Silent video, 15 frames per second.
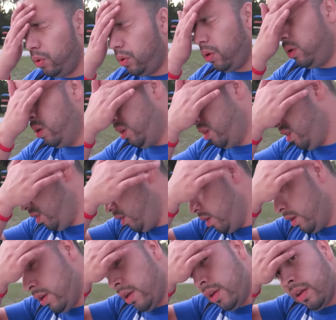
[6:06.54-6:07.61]
Whew.
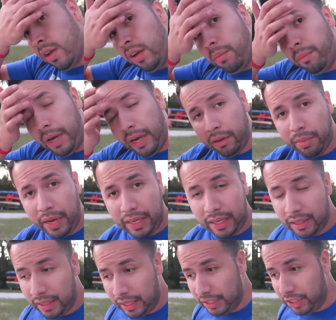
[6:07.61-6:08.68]
Mountain
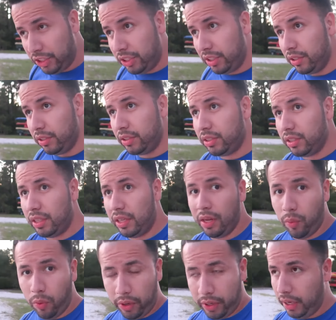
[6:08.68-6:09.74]
biking is seriously
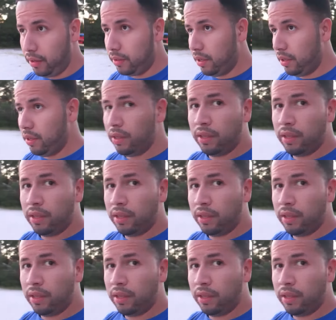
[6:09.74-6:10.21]
a workout.